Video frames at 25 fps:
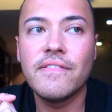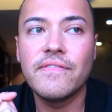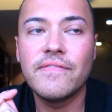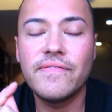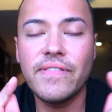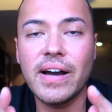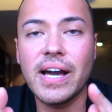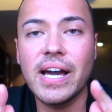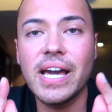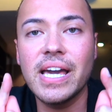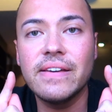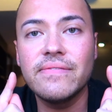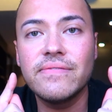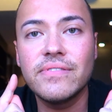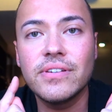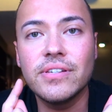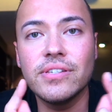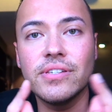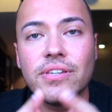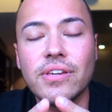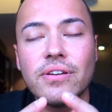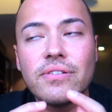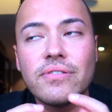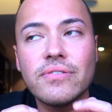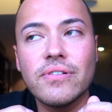
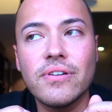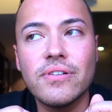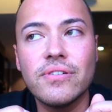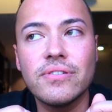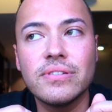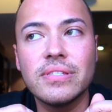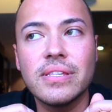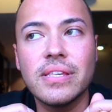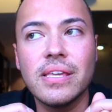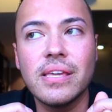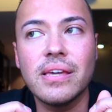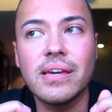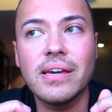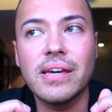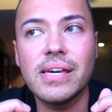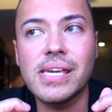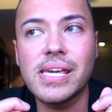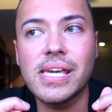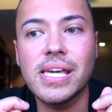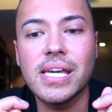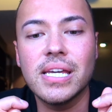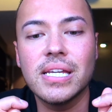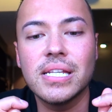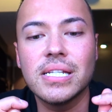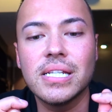€5 here
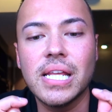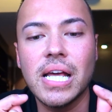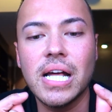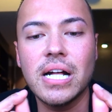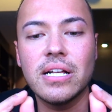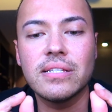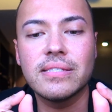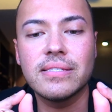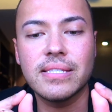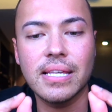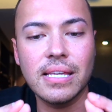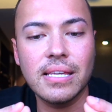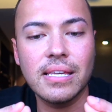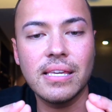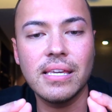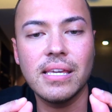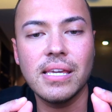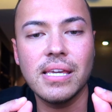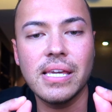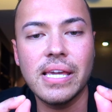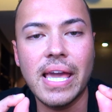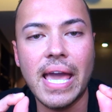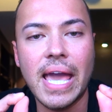in Helsinki,